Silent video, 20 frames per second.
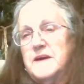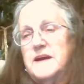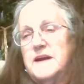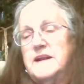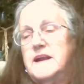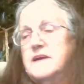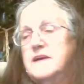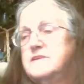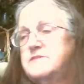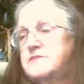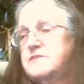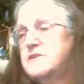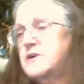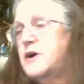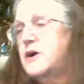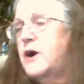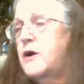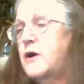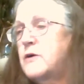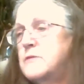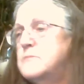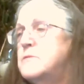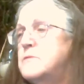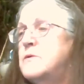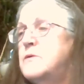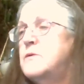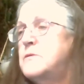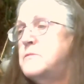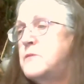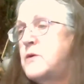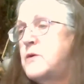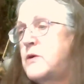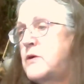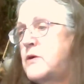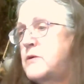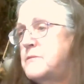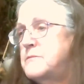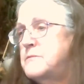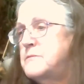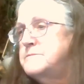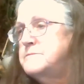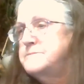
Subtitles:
And that's for Carl Moreau.